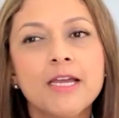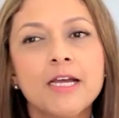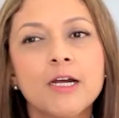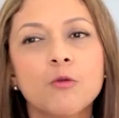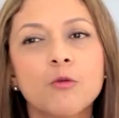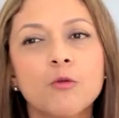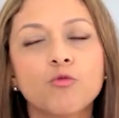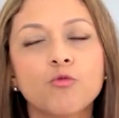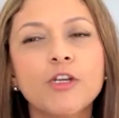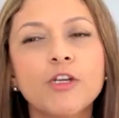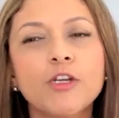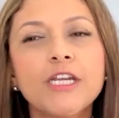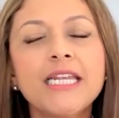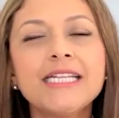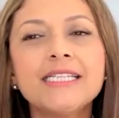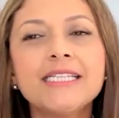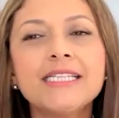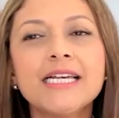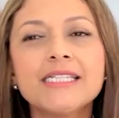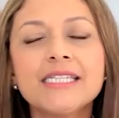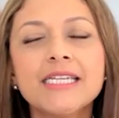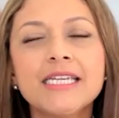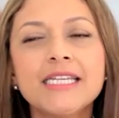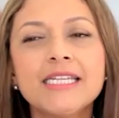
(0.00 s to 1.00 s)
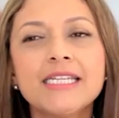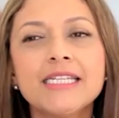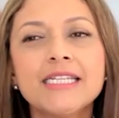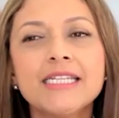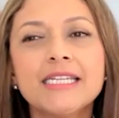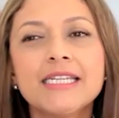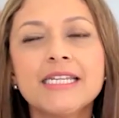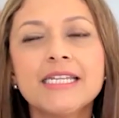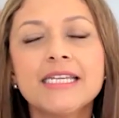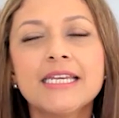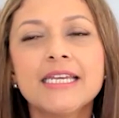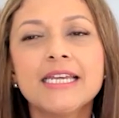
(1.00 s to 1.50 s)
really
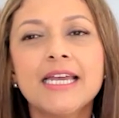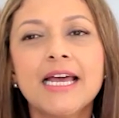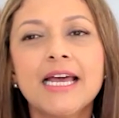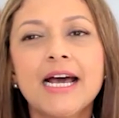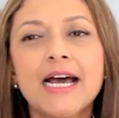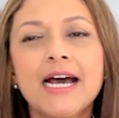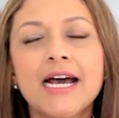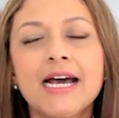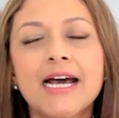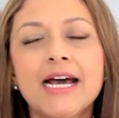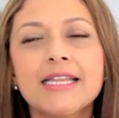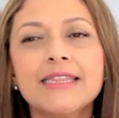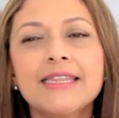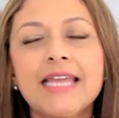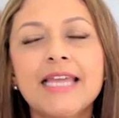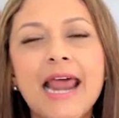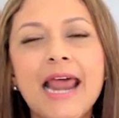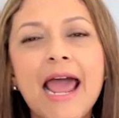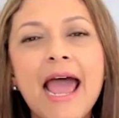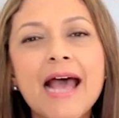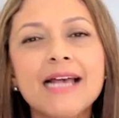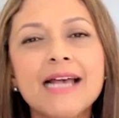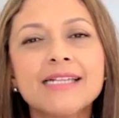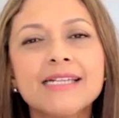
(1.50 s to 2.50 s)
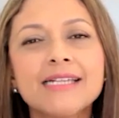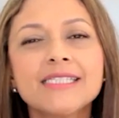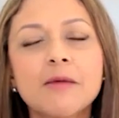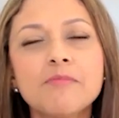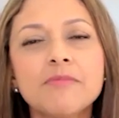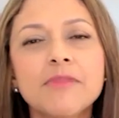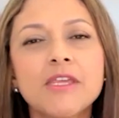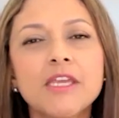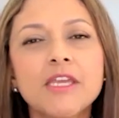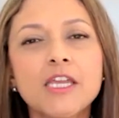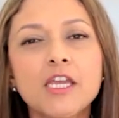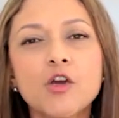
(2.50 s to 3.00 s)
doesn't, that has
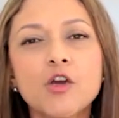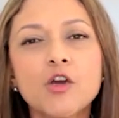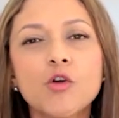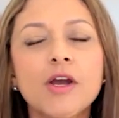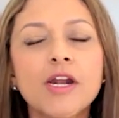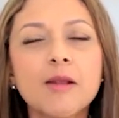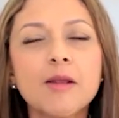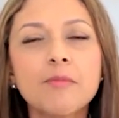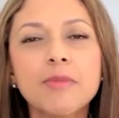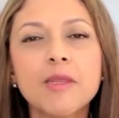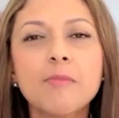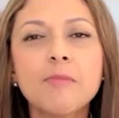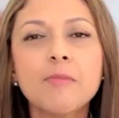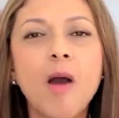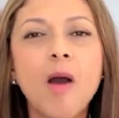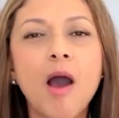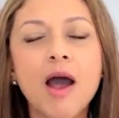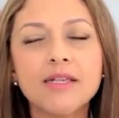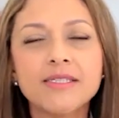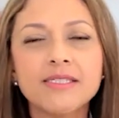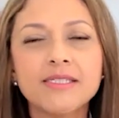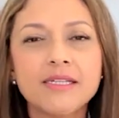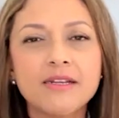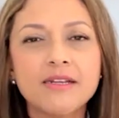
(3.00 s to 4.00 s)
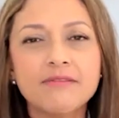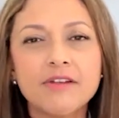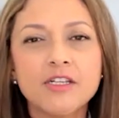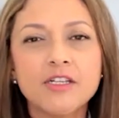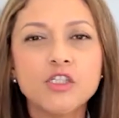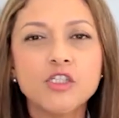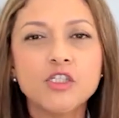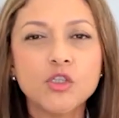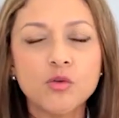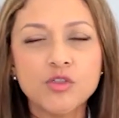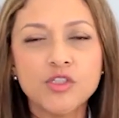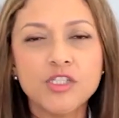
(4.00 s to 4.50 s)
something incredibly positive
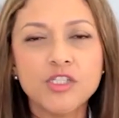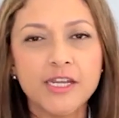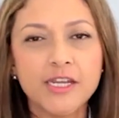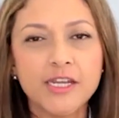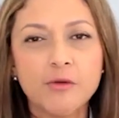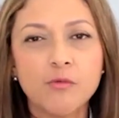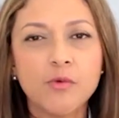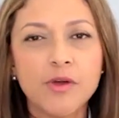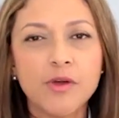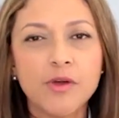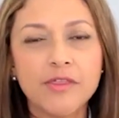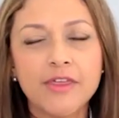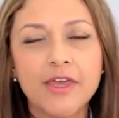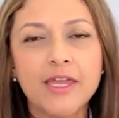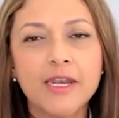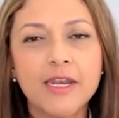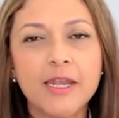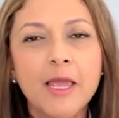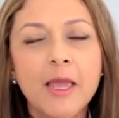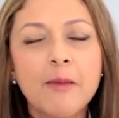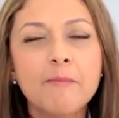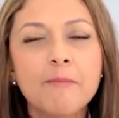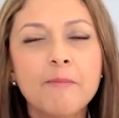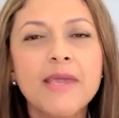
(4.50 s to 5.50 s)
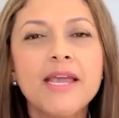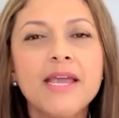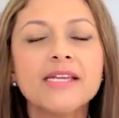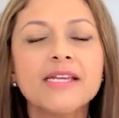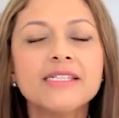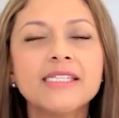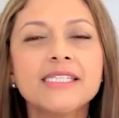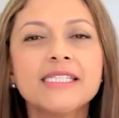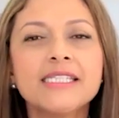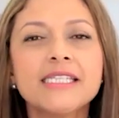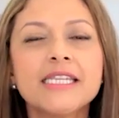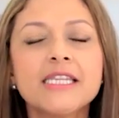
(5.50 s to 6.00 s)
associated with it,
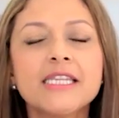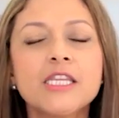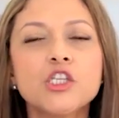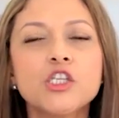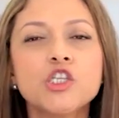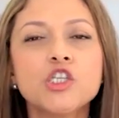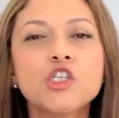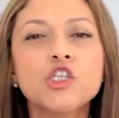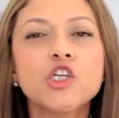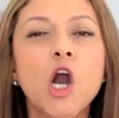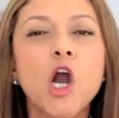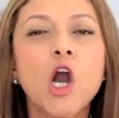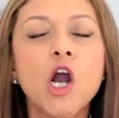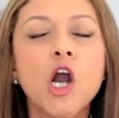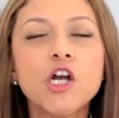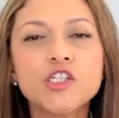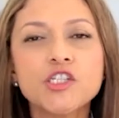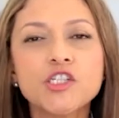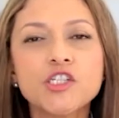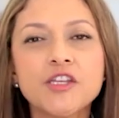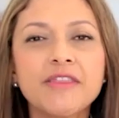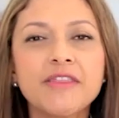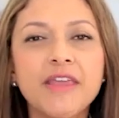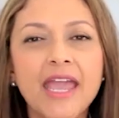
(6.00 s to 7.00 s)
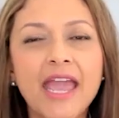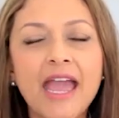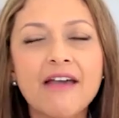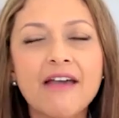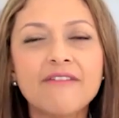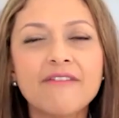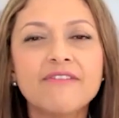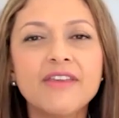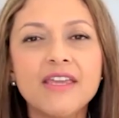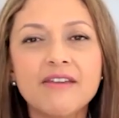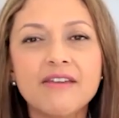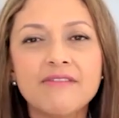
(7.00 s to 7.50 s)
because the charge that they
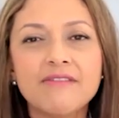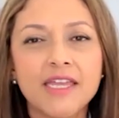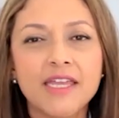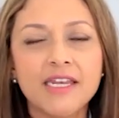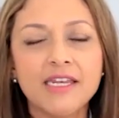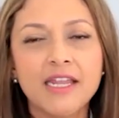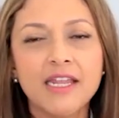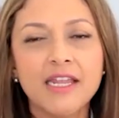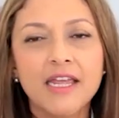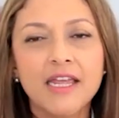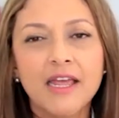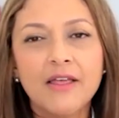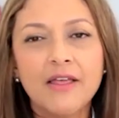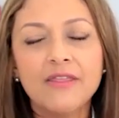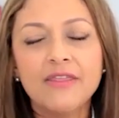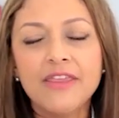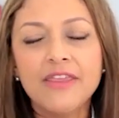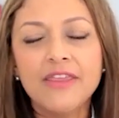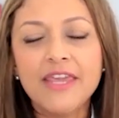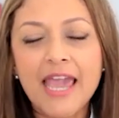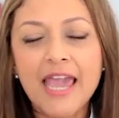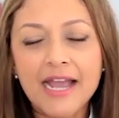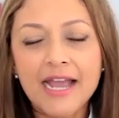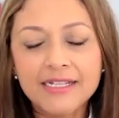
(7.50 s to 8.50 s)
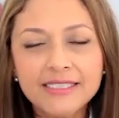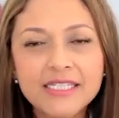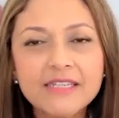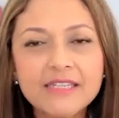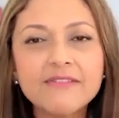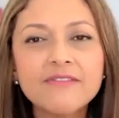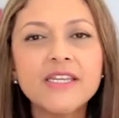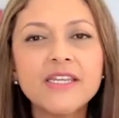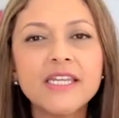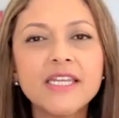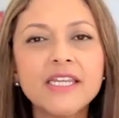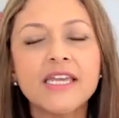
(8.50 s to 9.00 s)
have given the
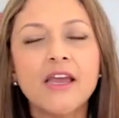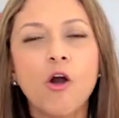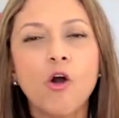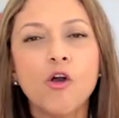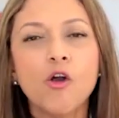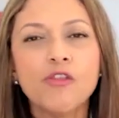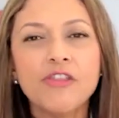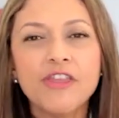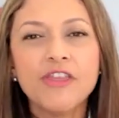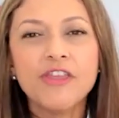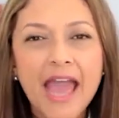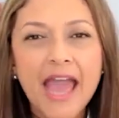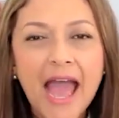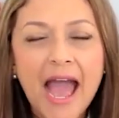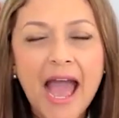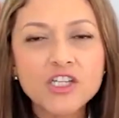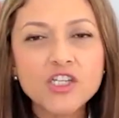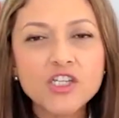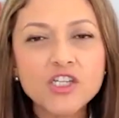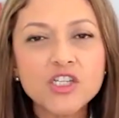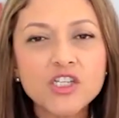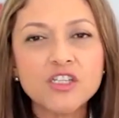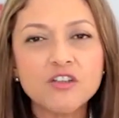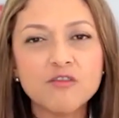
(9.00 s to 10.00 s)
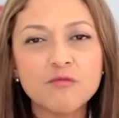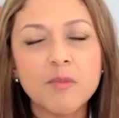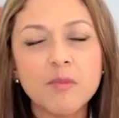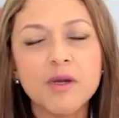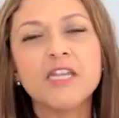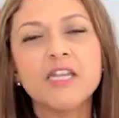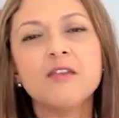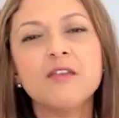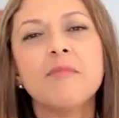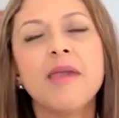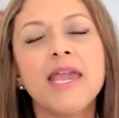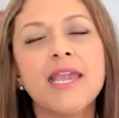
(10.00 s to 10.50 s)
activity or the actions of
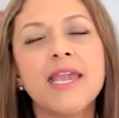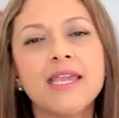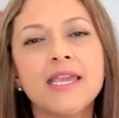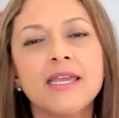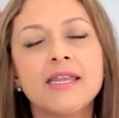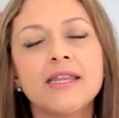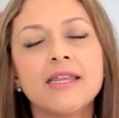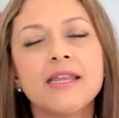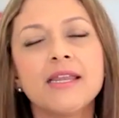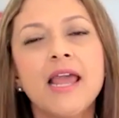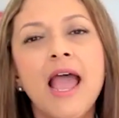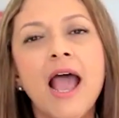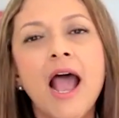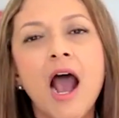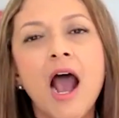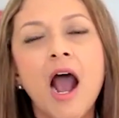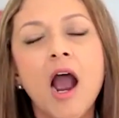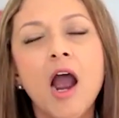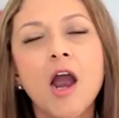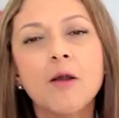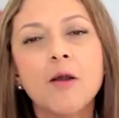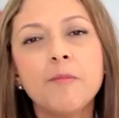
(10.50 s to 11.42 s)
money making are